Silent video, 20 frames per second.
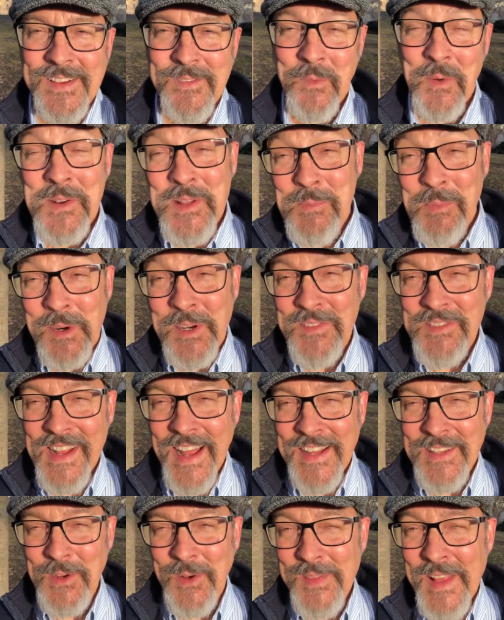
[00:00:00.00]
We're in the book of
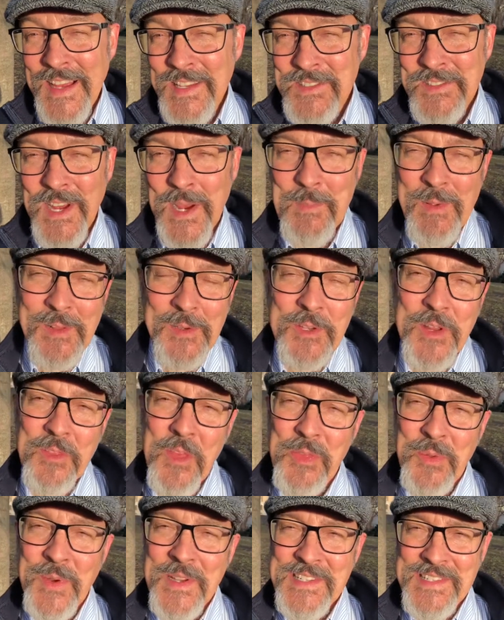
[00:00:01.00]
Daniel. Last time we looked at
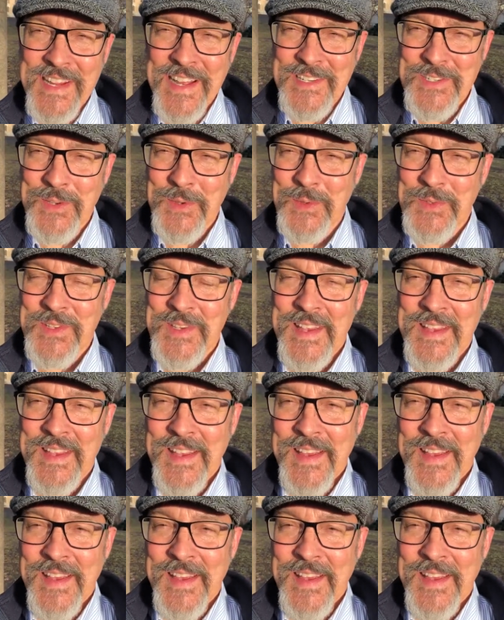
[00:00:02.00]
the three statues.